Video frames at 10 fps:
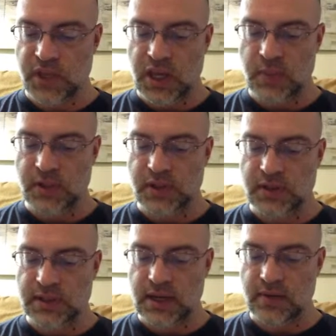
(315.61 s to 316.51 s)
Keeping to
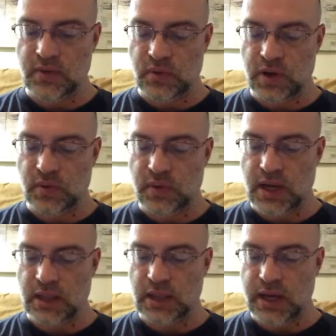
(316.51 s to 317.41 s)
the side of the road
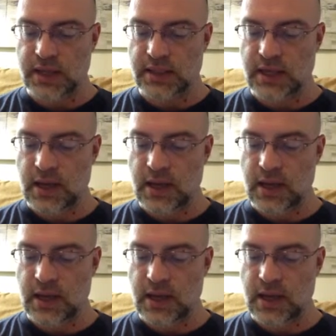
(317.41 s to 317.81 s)
without lights,